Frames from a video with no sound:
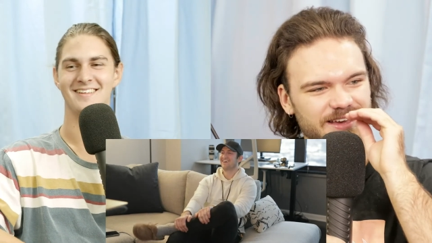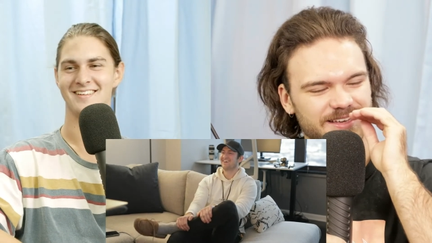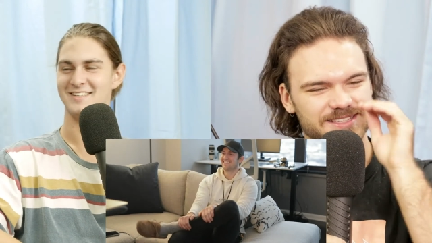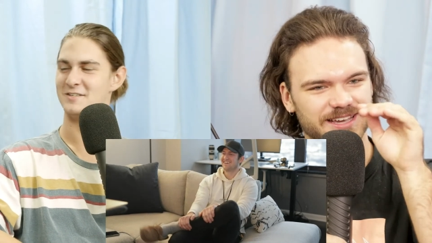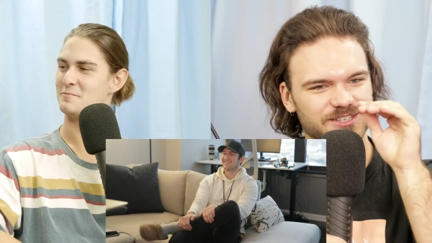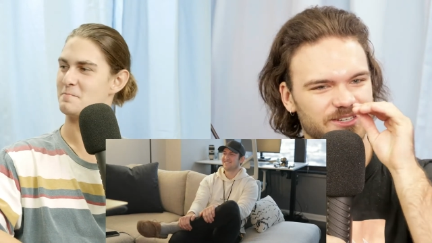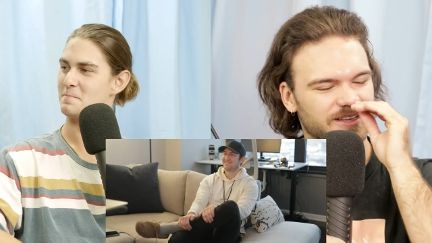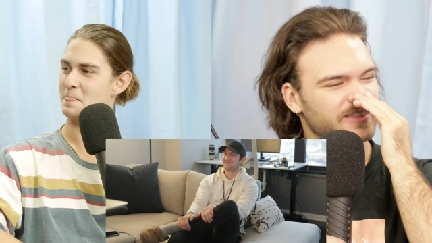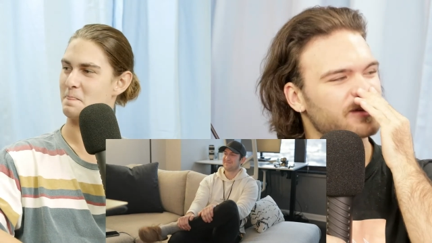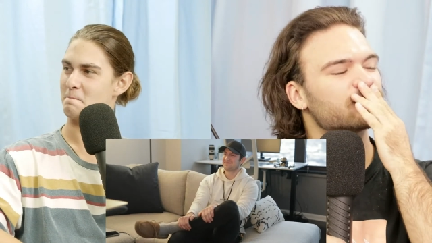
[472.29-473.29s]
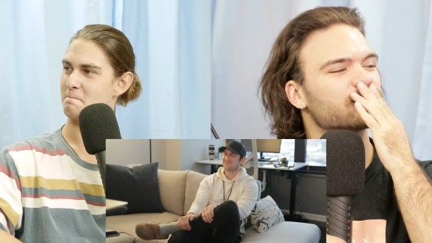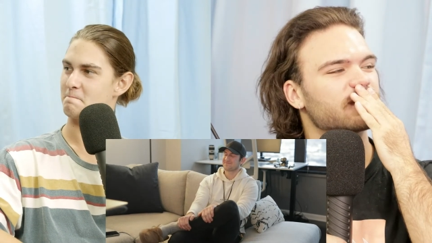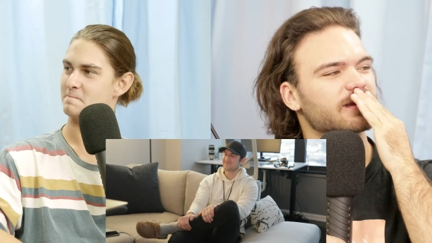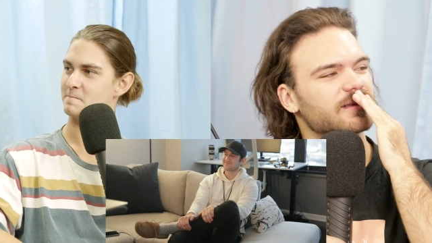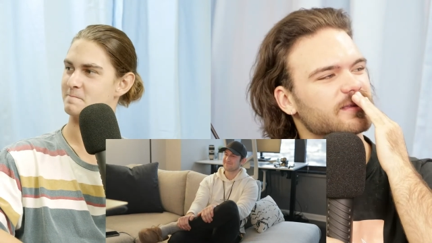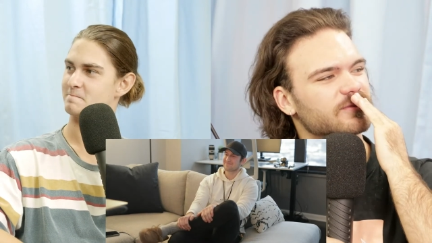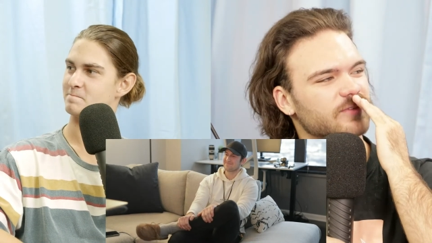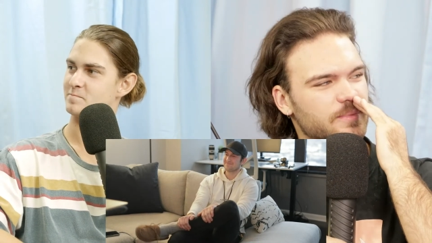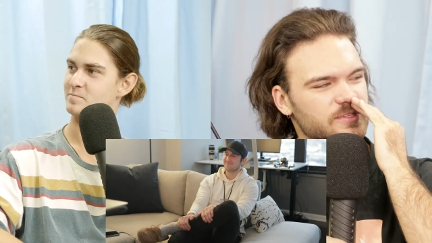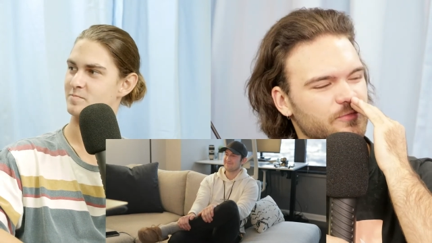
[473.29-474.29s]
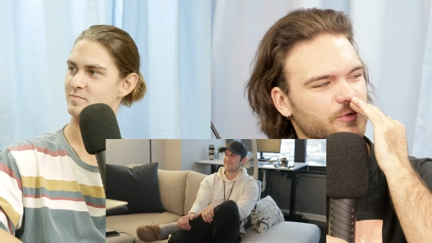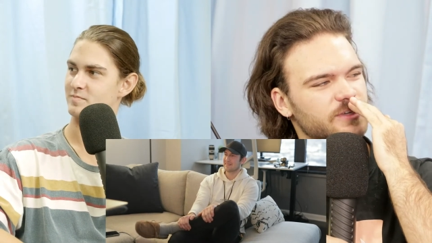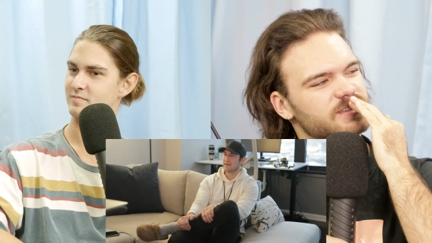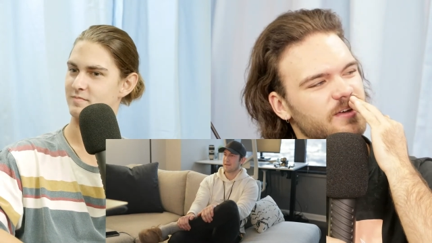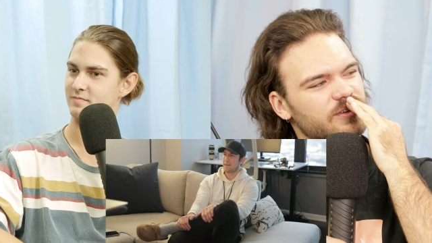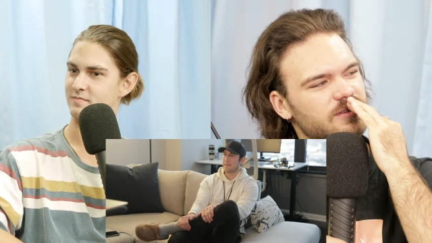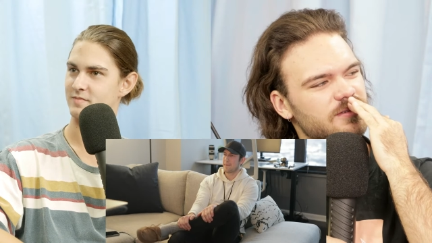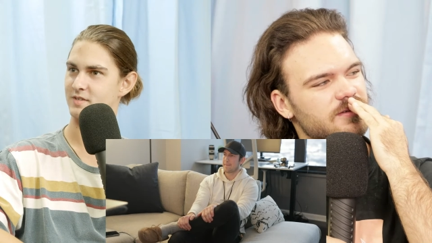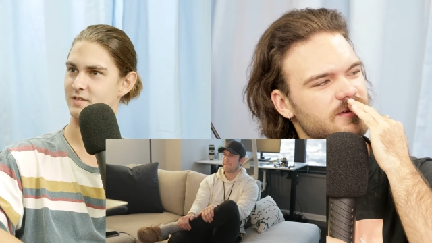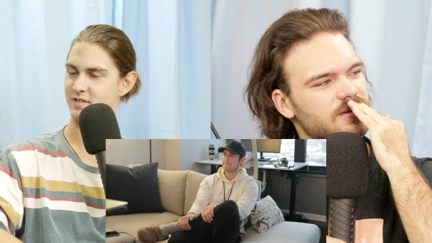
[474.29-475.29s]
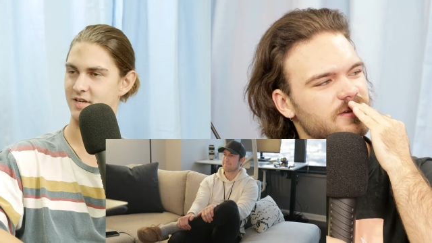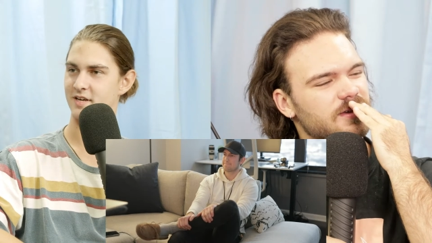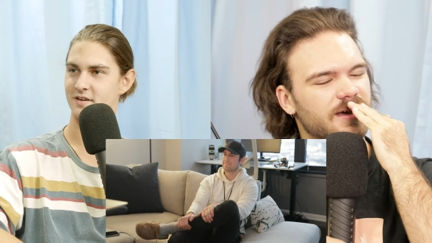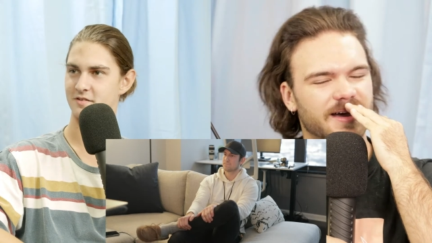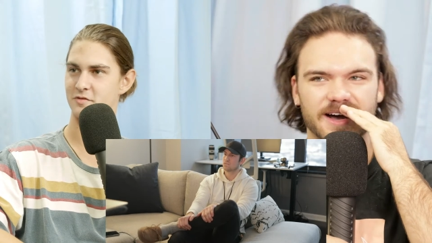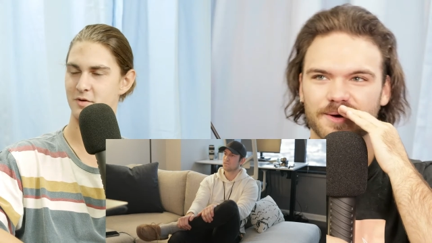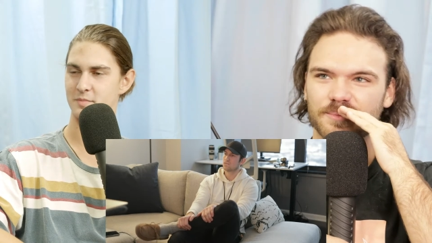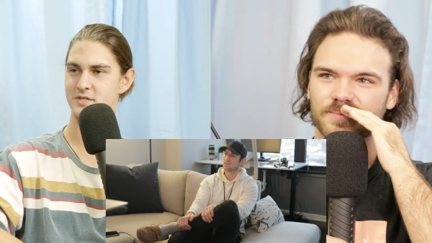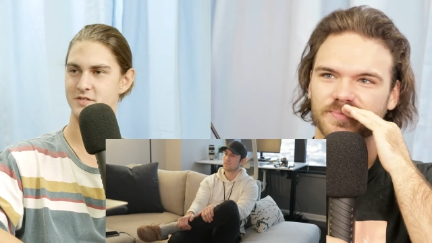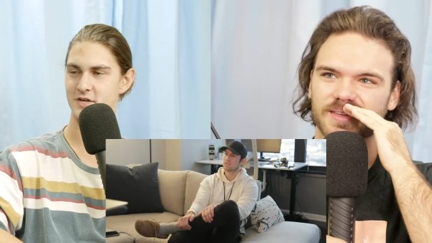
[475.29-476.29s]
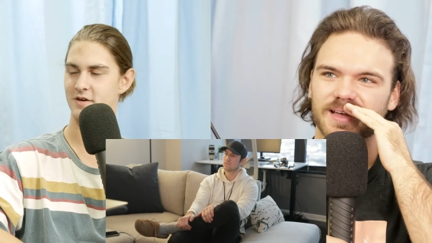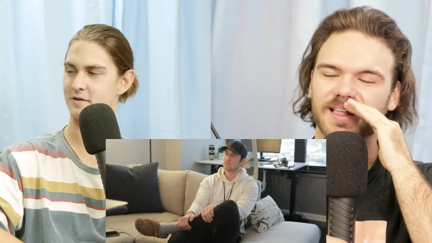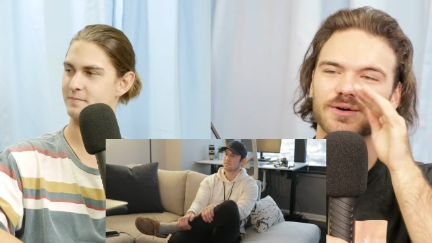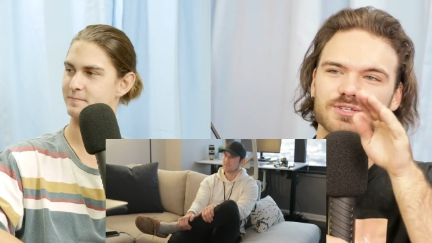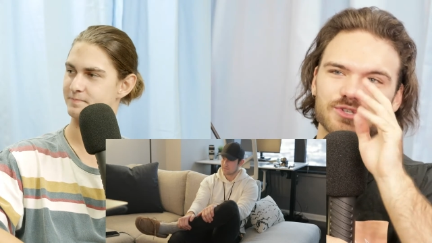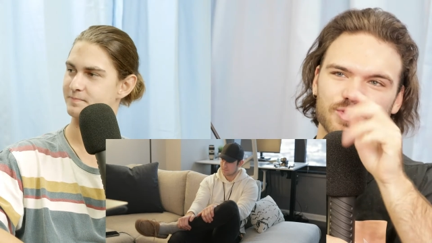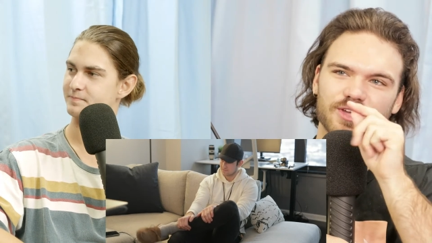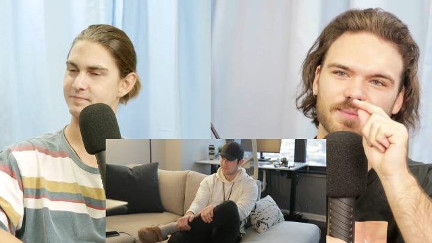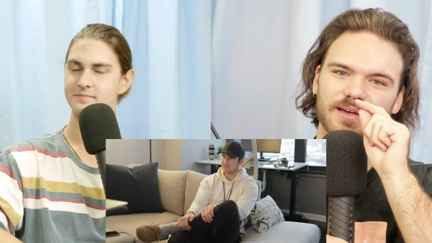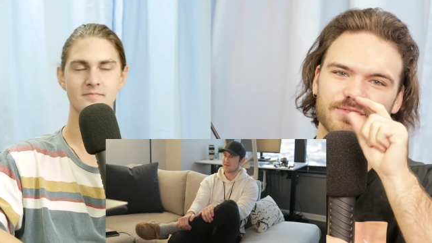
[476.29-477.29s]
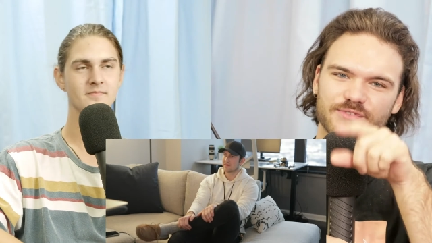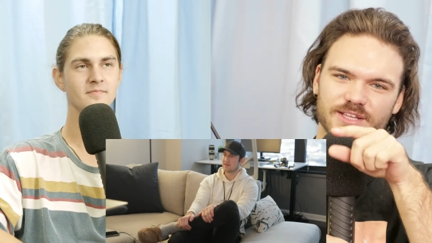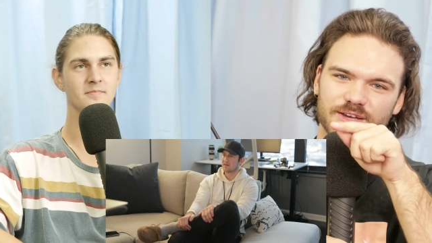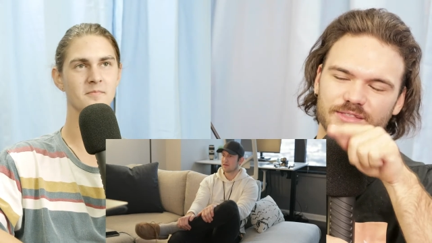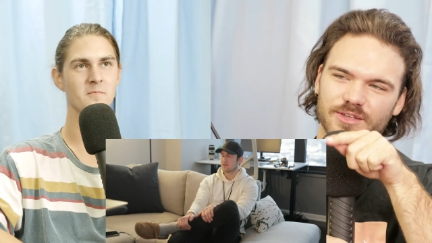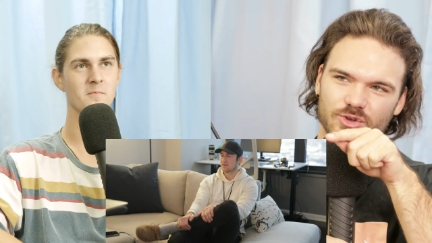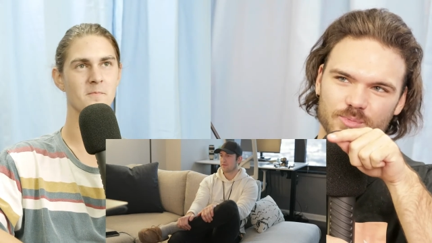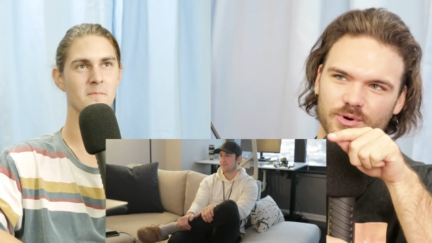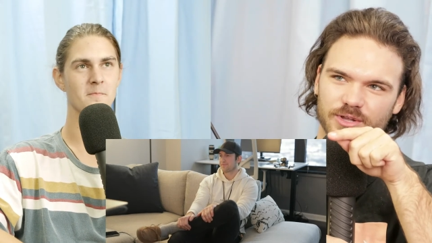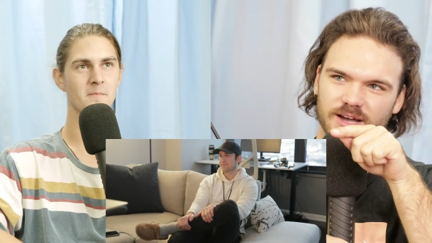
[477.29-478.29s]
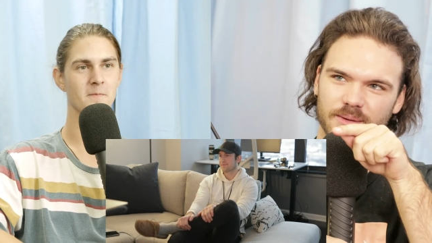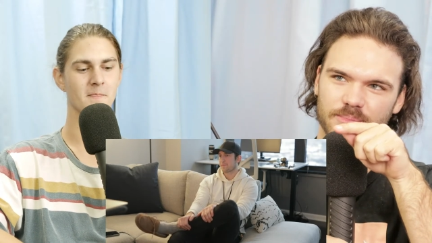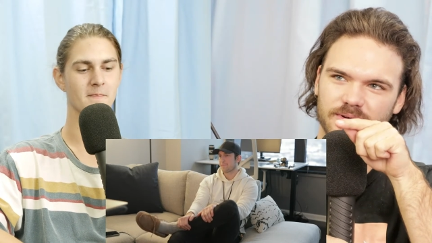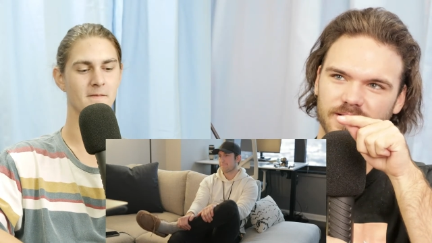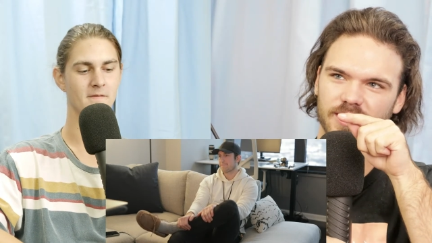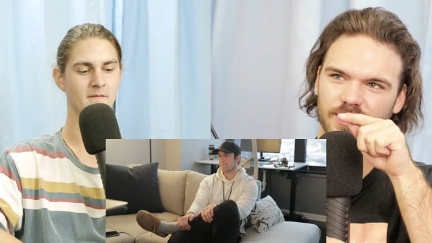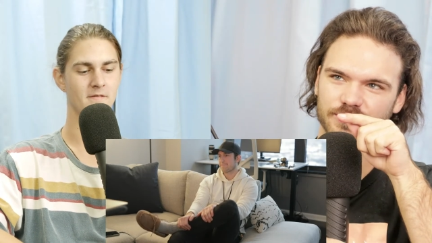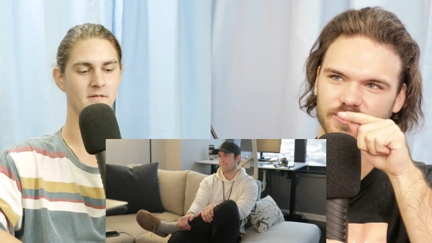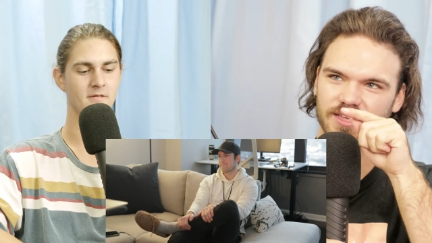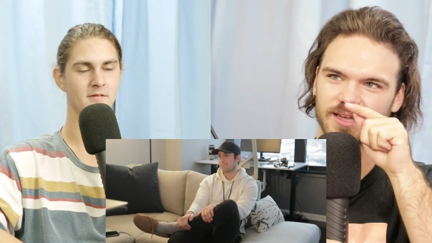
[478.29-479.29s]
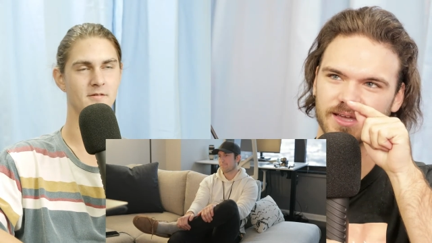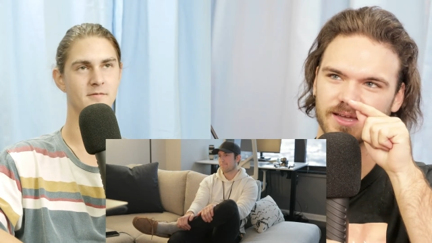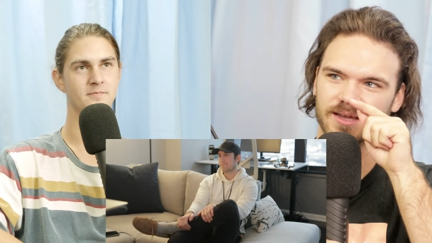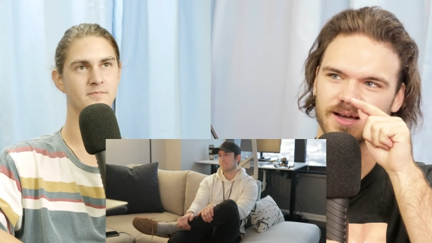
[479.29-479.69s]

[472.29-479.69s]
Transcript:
Speaker 1: a section. I think it would have been episode forty-seven. Yeah, two um, episodes ago. And I was talking about the video that you put up of the